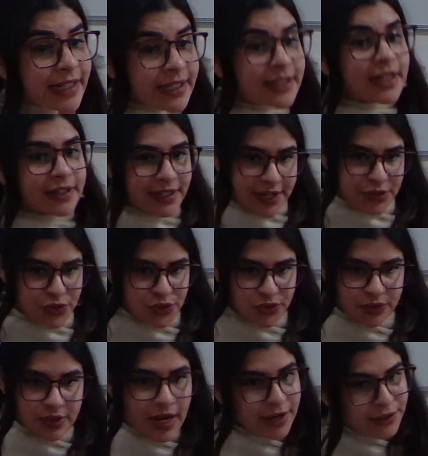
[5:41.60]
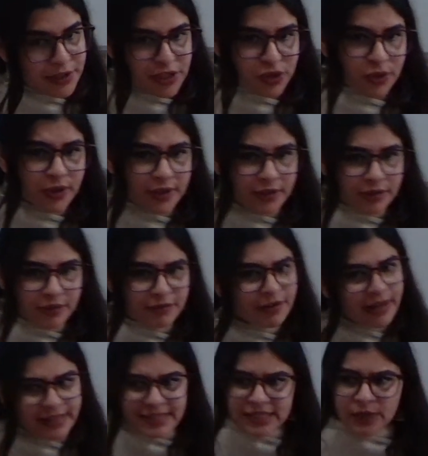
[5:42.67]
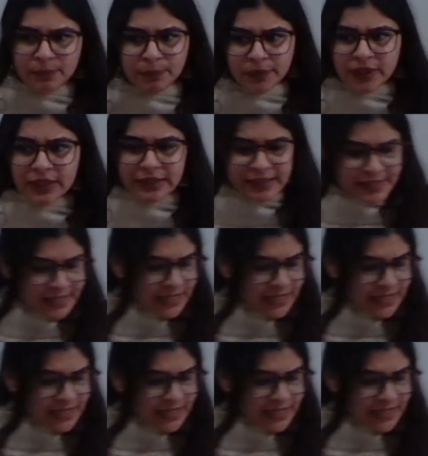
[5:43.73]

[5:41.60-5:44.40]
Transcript: attention. Understood? Very simple, easy